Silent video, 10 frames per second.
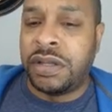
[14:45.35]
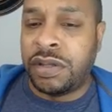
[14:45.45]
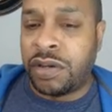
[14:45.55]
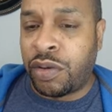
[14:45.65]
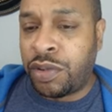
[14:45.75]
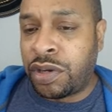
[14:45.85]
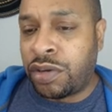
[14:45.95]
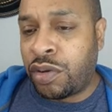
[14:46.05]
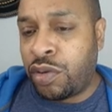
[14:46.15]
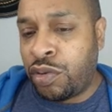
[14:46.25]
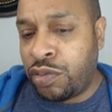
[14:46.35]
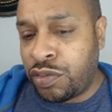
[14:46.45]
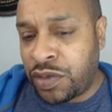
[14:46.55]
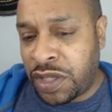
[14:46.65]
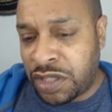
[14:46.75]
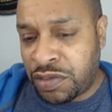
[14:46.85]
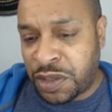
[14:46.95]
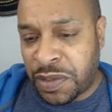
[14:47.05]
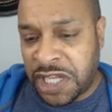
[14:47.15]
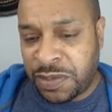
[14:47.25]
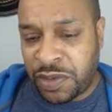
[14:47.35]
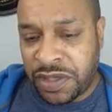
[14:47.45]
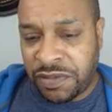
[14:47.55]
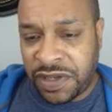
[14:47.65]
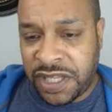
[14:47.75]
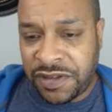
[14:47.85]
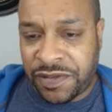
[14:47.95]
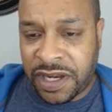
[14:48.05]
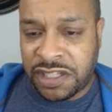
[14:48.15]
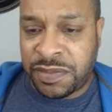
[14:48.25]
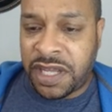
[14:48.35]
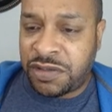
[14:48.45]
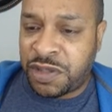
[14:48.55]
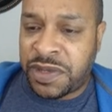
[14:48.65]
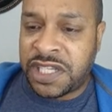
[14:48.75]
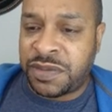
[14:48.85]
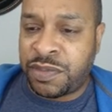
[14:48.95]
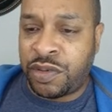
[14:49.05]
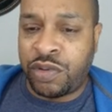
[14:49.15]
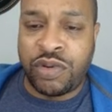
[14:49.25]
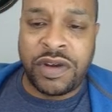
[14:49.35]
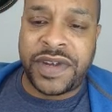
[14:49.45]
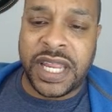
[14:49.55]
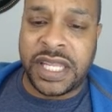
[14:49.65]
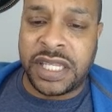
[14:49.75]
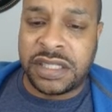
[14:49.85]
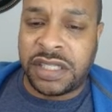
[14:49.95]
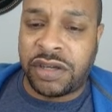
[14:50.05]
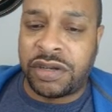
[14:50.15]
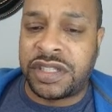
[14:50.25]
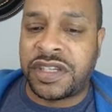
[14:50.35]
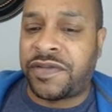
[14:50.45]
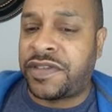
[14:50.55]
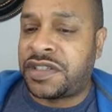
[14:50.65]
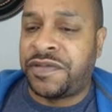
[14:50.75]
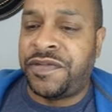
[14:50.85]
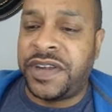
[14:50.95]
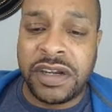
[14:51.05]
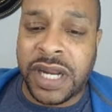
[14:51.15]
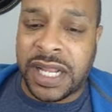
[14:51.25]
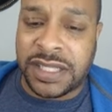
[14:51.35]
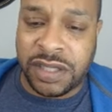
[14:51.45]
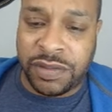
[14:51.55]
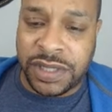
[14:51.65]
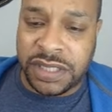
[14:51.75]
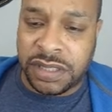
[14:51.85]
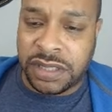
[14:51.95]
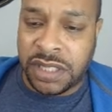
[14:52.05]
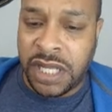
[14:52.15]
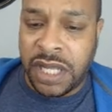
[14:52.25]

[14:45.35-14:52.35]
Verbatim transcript: you know, we don't know who is responsible, that we did find out somebody is responsible, whoever that is, they're going to suffer severe consequences.